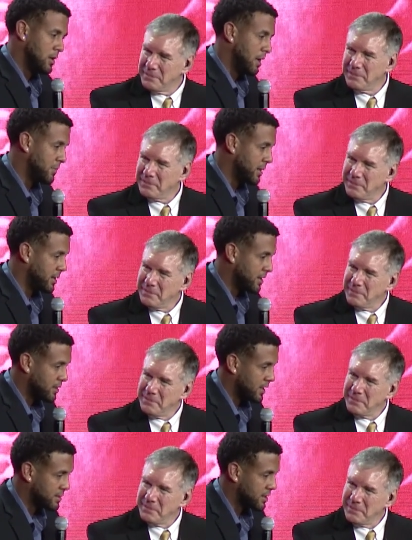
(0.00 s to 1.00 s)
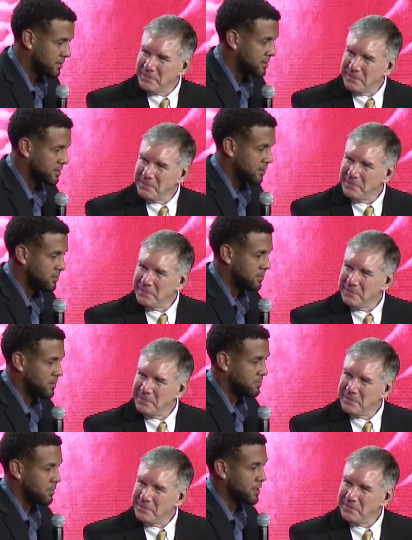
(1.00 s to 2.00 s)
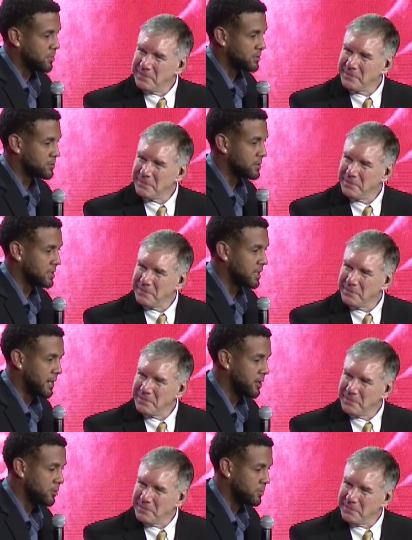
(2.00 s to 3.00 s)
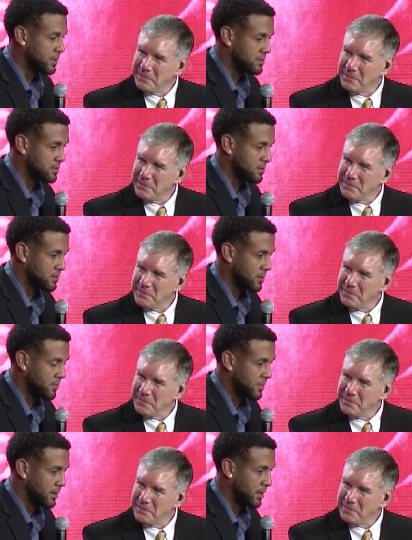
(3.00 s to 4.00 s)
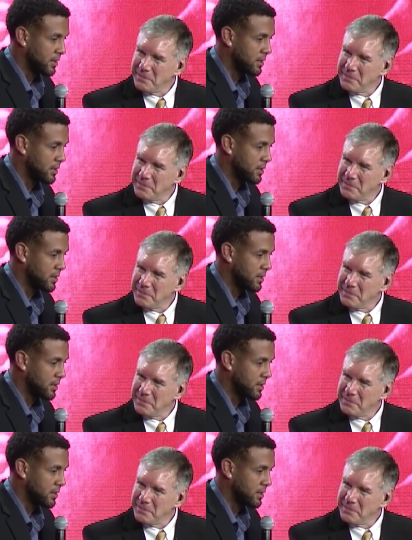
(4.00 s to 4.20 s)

Speaker 1: I mean, I think the one opportunity that I always gonna be